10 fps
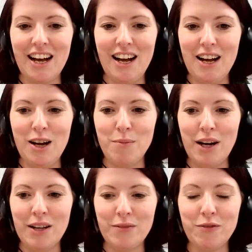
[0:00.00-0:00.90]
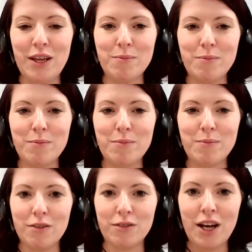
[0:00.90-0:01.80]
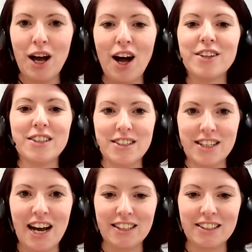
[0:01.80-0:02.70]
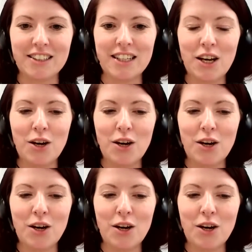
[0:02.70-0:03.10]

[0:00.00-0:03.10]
for them to kind of understand